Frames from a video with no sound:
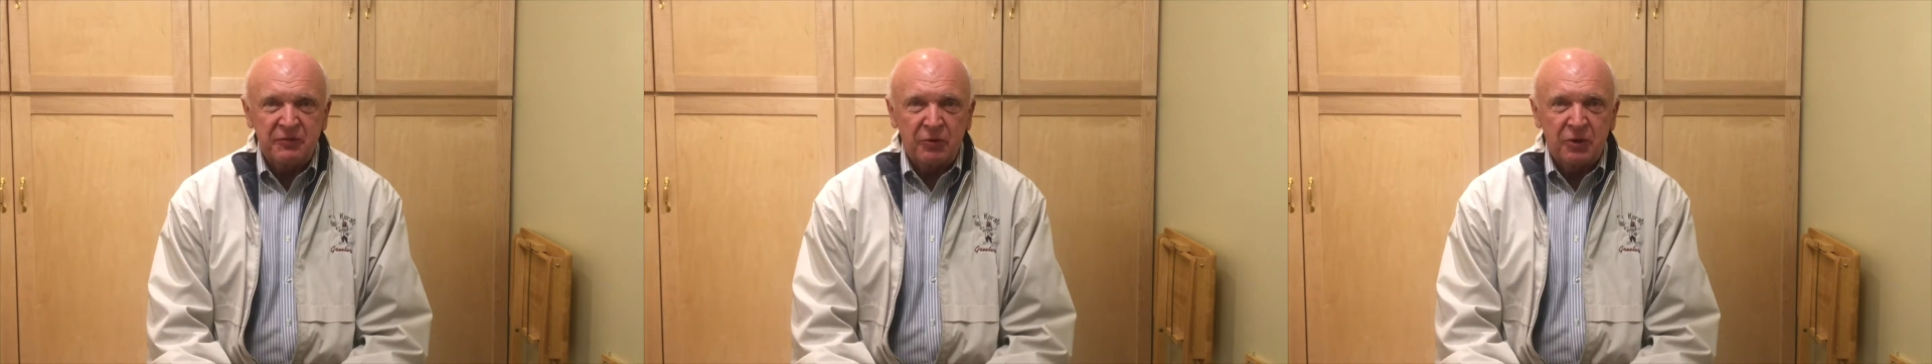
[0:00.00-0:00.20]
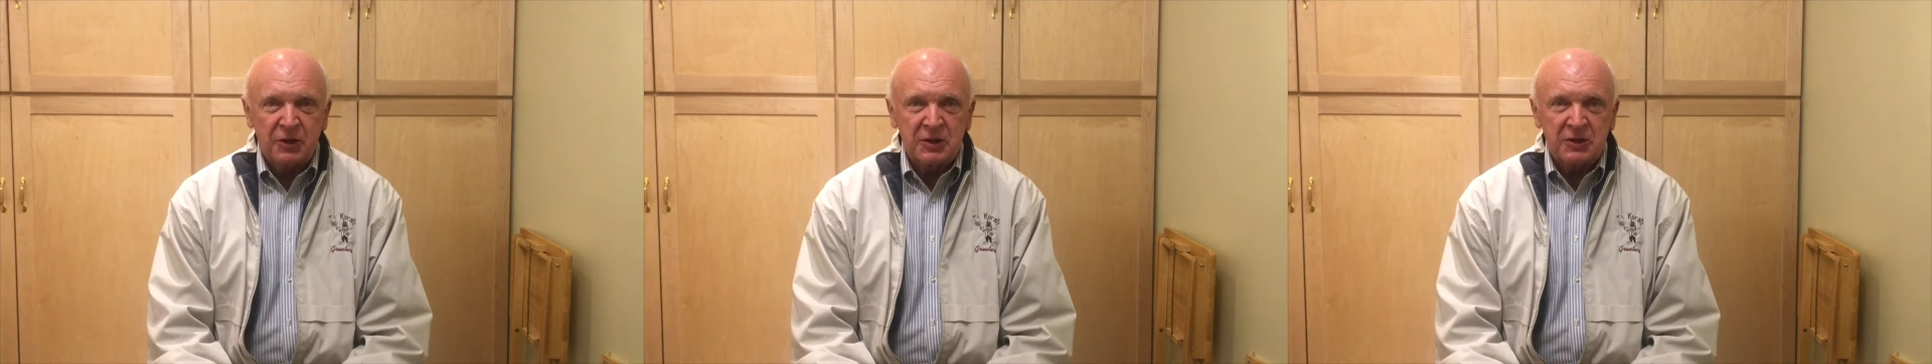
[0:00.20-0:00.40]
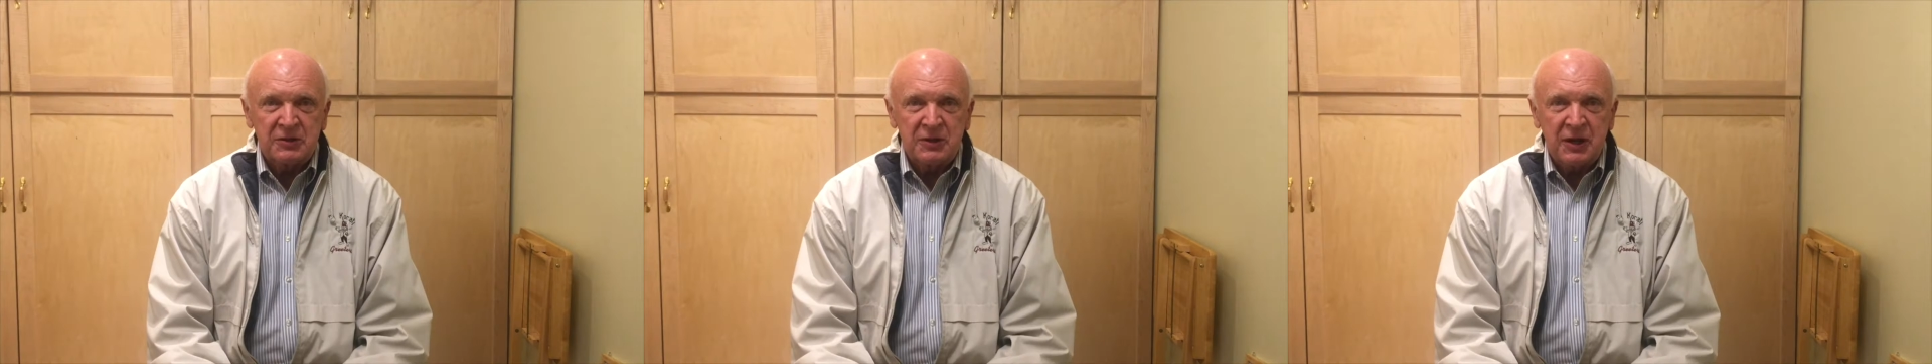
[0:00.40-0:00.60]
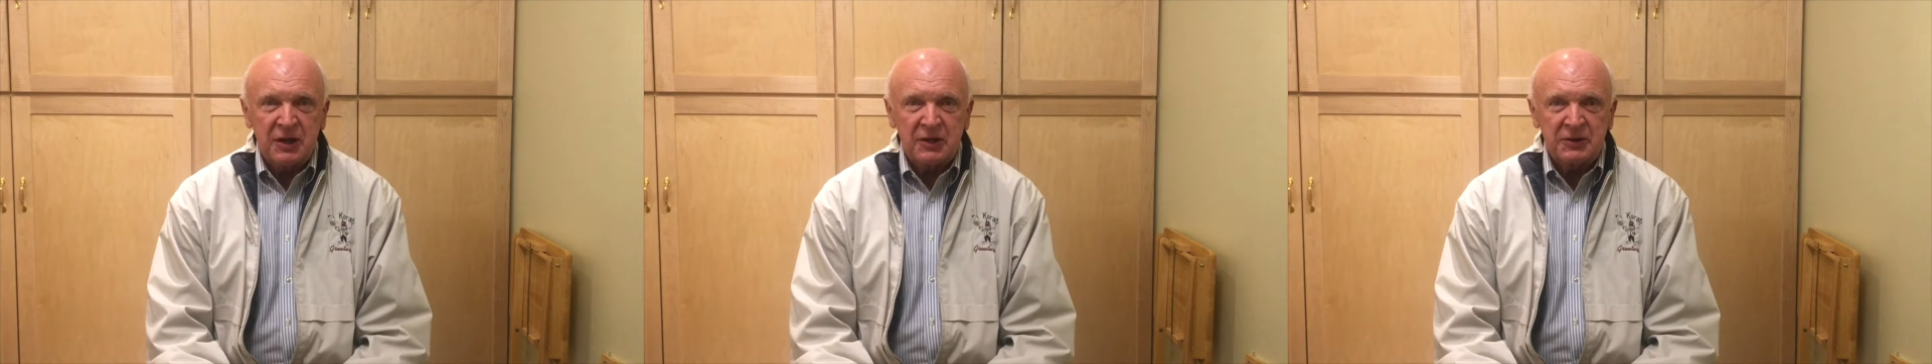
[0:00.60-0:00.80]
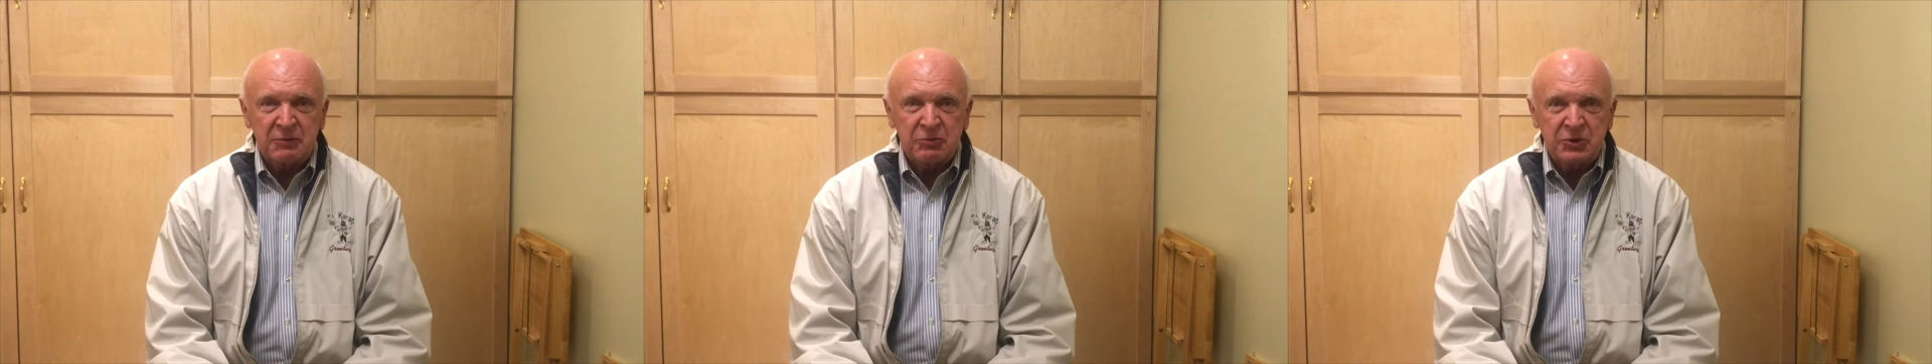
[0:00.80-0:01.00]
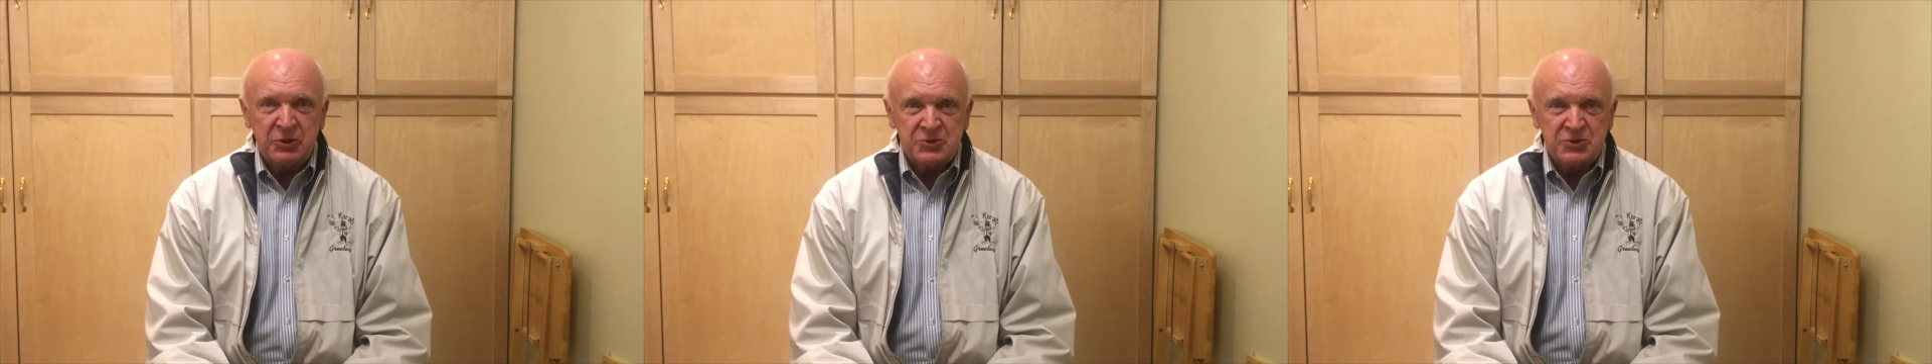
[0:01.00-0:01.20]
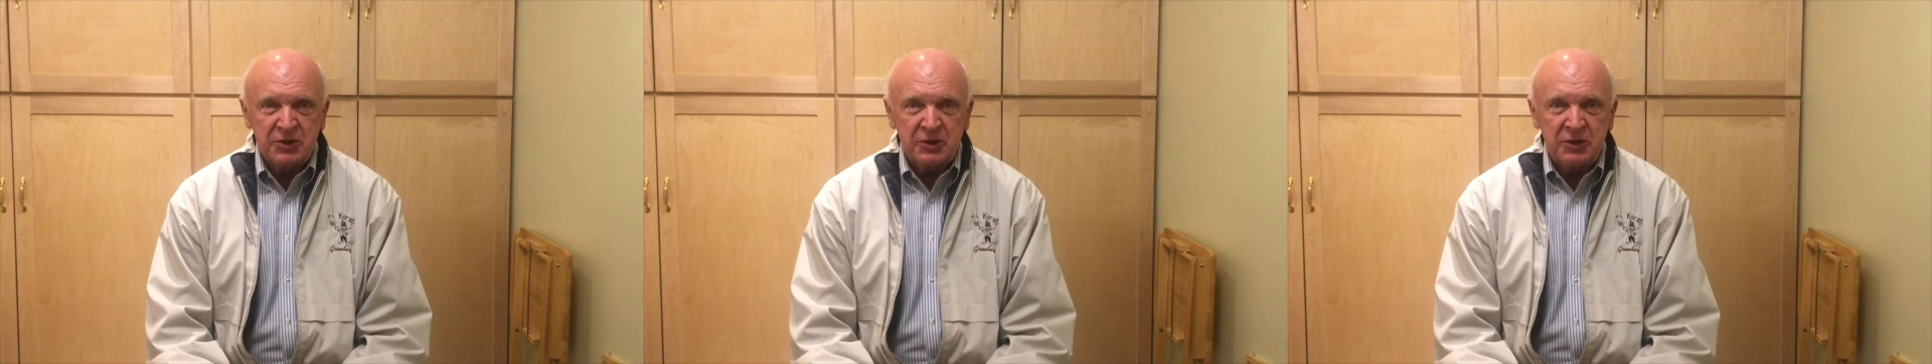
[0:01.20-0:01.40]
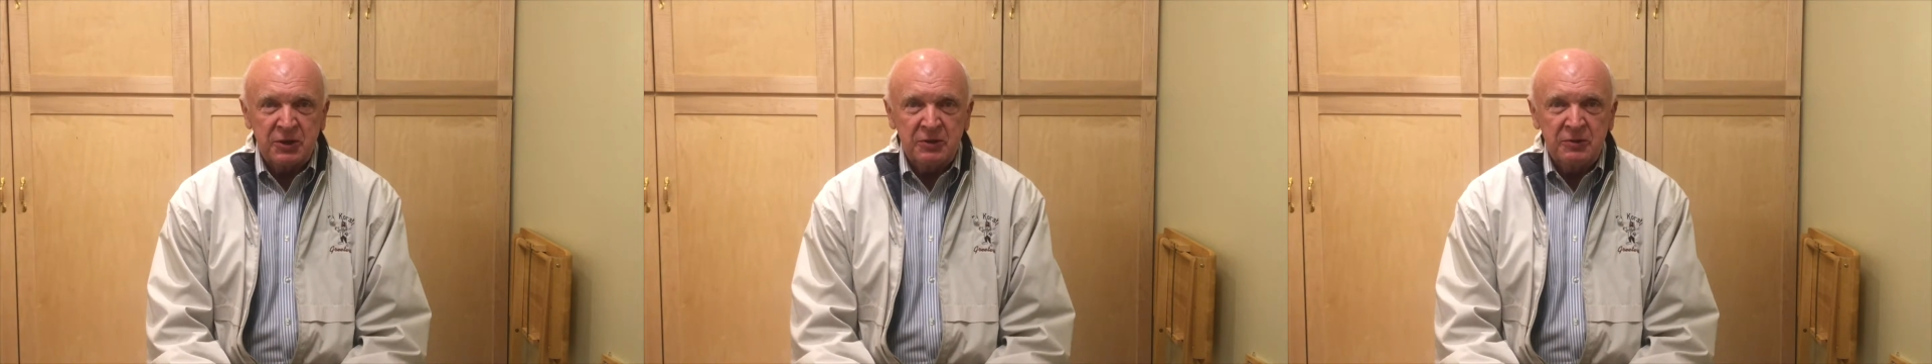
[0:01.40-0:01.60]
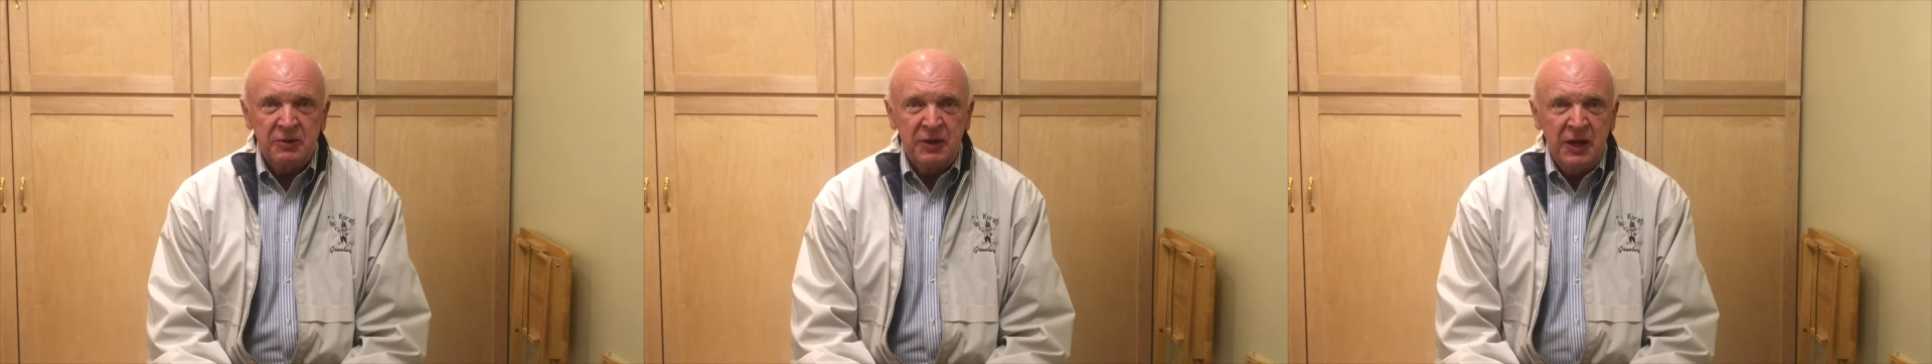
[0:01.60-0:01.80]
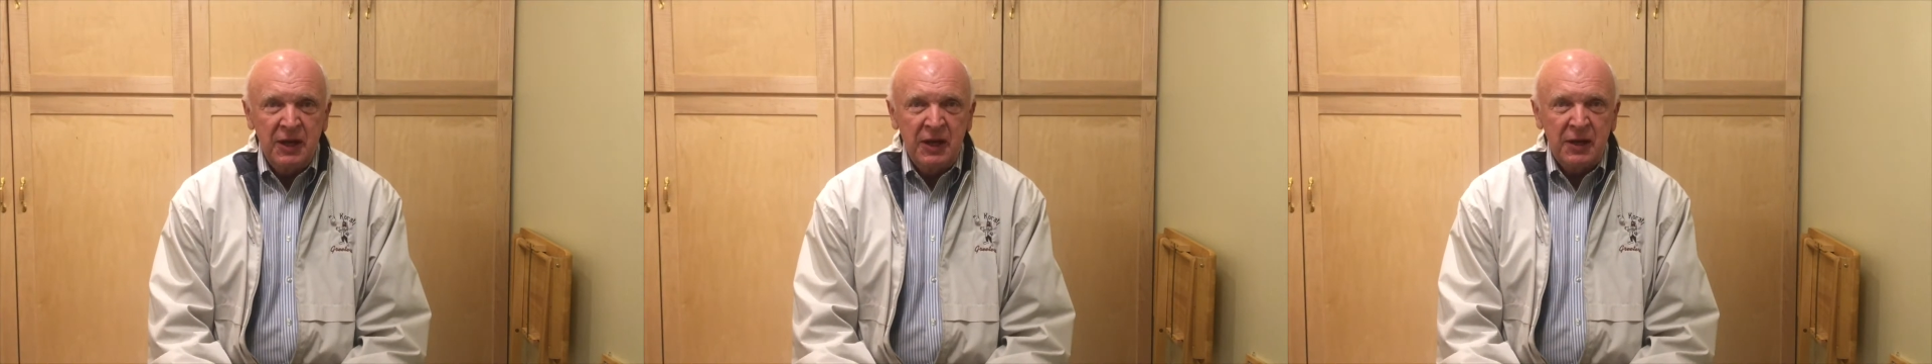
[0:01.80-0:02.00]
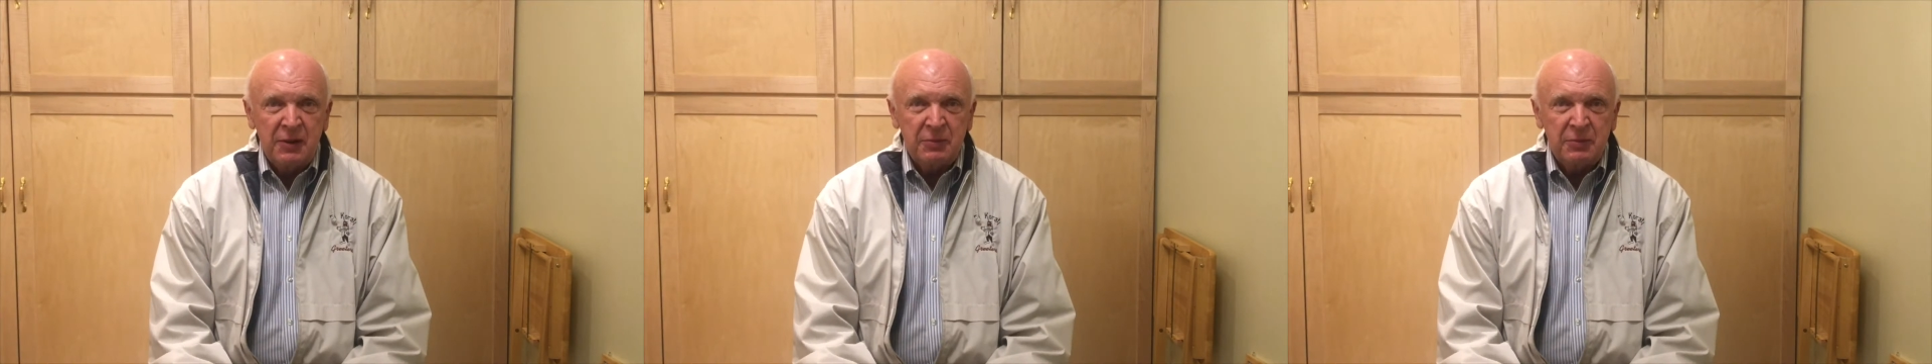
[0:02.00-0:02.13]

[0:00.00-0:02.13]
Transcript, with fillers: before a number of years ago,